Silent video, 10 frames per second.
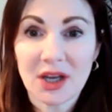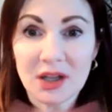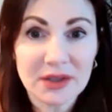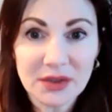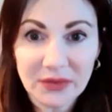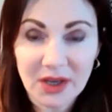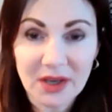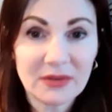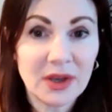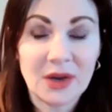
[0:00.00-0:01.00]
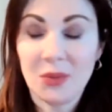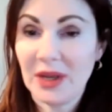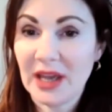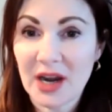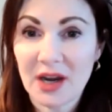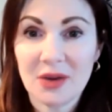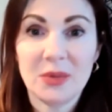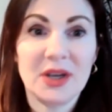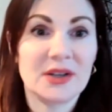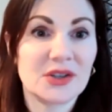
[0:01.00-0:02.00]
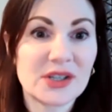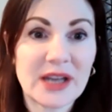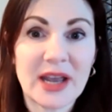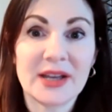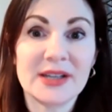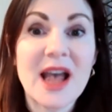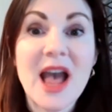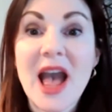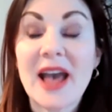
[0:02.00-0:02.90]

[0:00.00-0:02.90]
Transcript: all is forgiven. We get it. We understand.